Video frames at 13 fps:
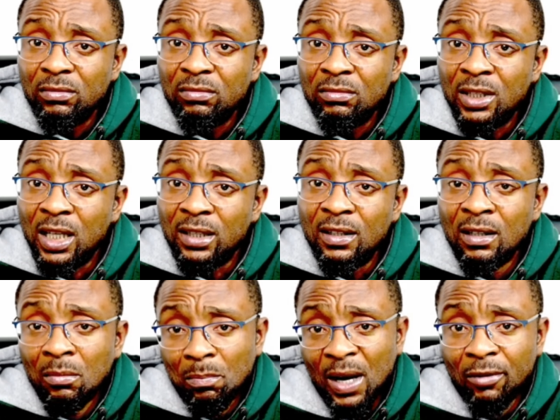They didn't
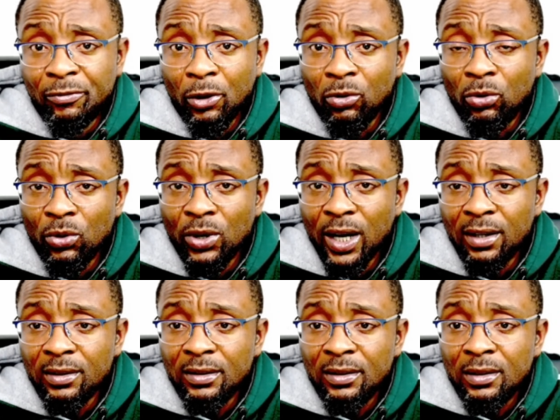plan for Corona.
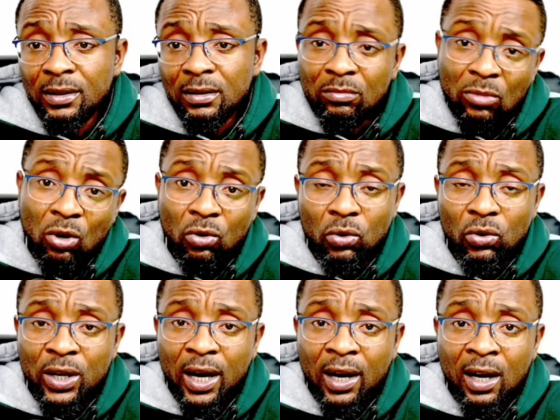But
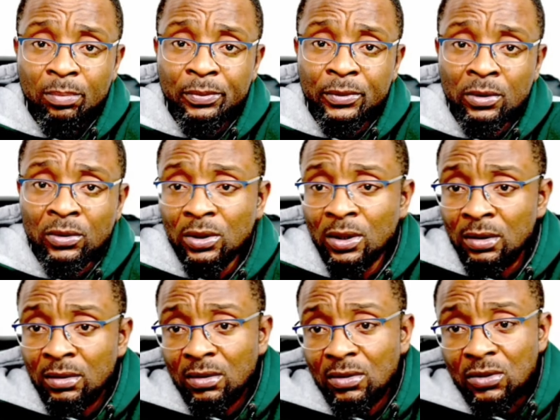Corona happened,
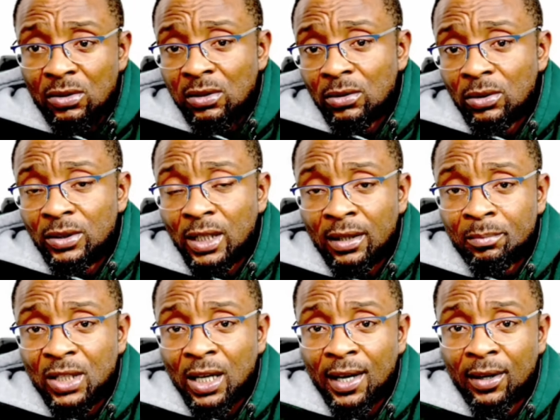slowed them
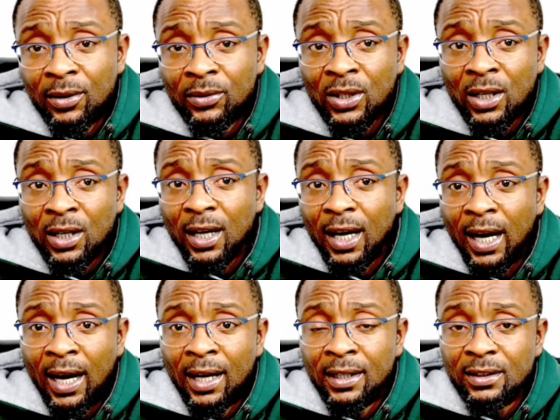down,
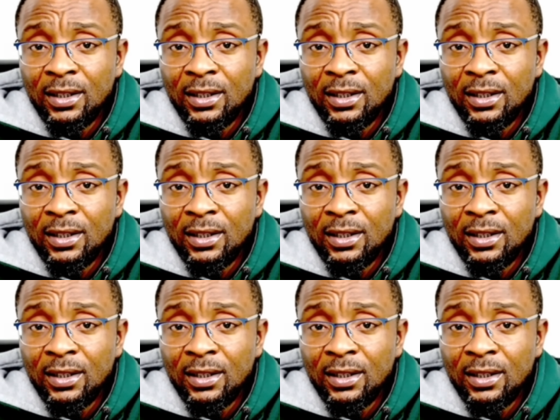and